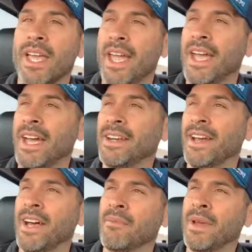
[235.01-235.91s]
And
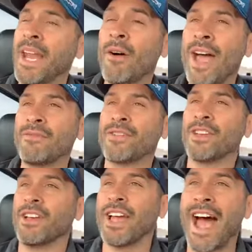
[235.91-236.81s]
um, and now I have
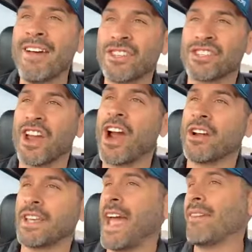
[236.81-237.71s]
I have the
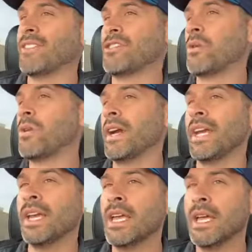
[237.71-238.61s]
scars. I have the
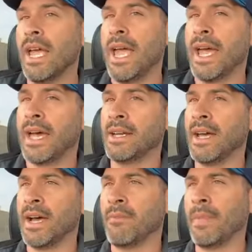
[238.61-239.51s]
story. And
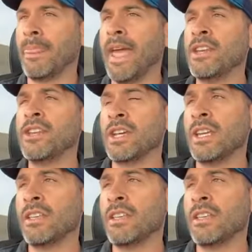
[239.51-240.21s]
um, and you can